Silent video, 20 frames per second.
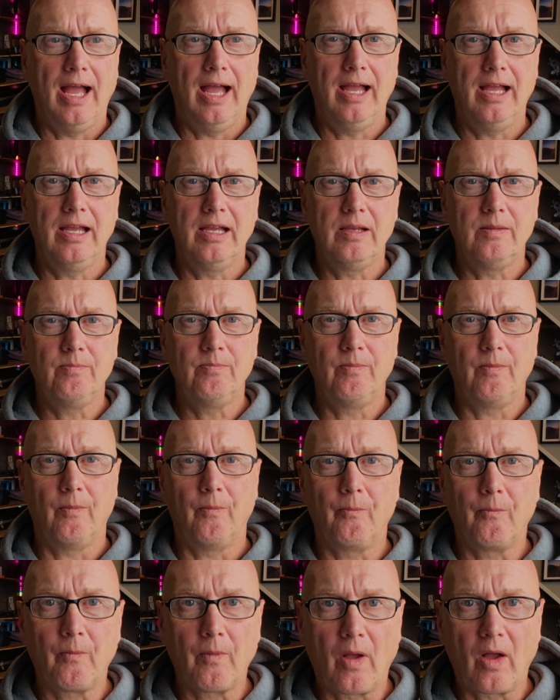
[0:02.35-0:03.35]

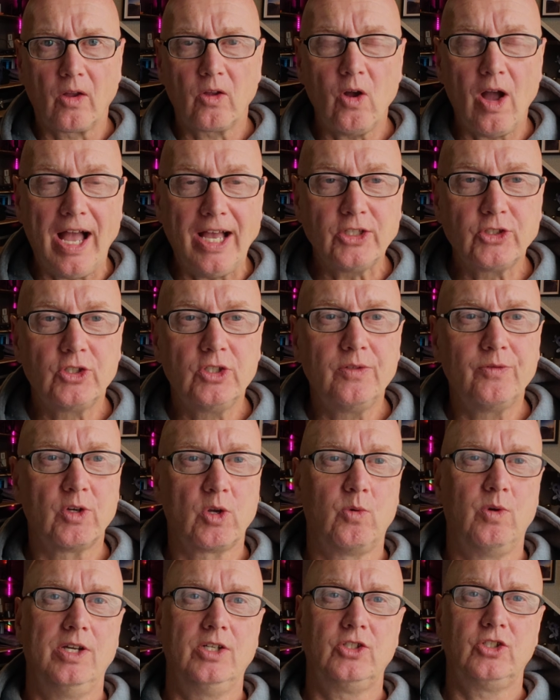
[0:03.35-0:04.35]
Got asked
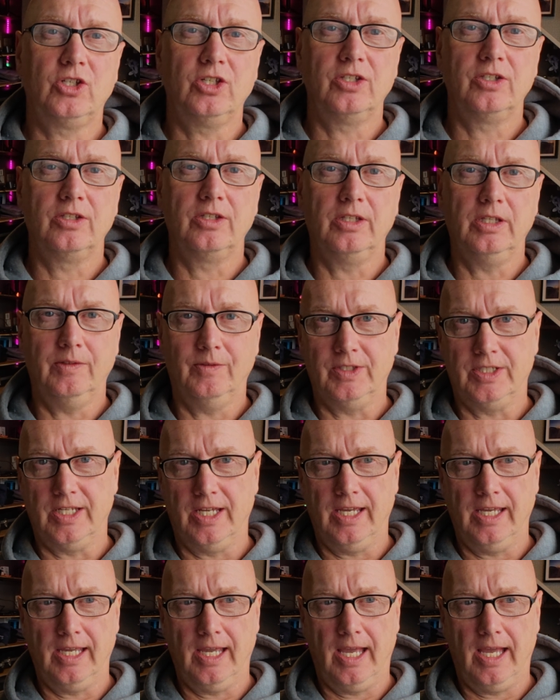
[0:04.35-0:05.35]
another question the other
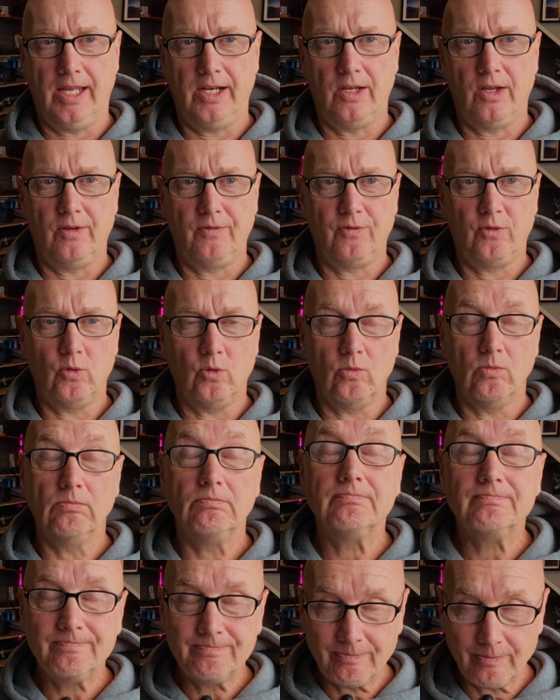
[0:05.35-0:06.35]
day and I thought
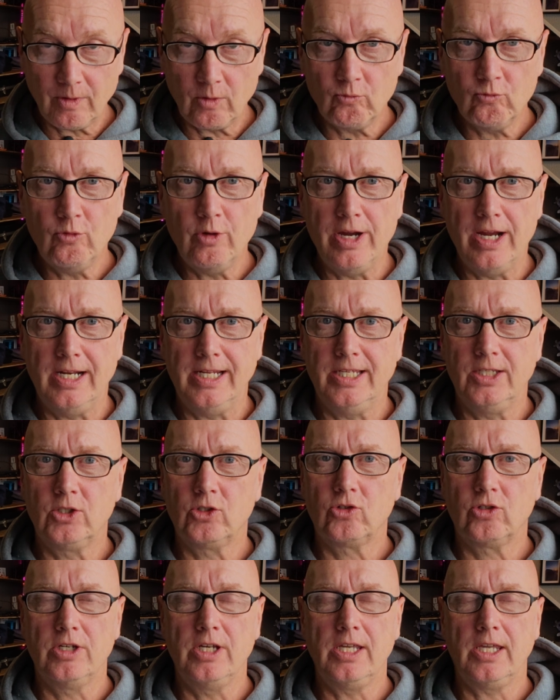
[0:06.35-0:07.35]
really
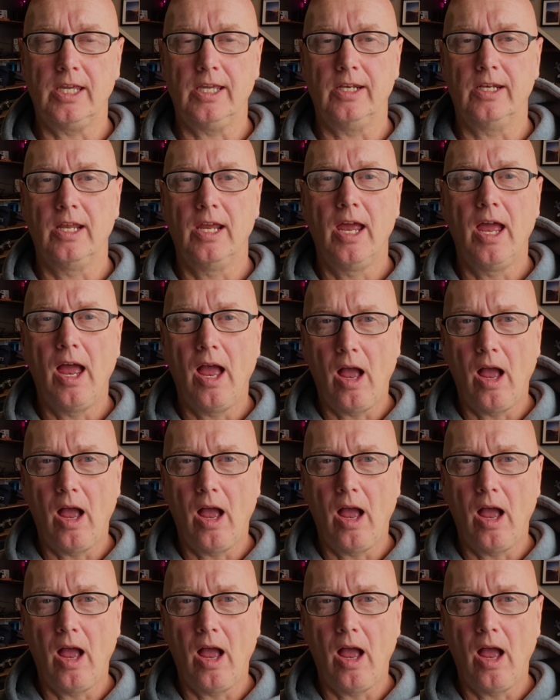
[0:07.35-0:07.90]
intriguing.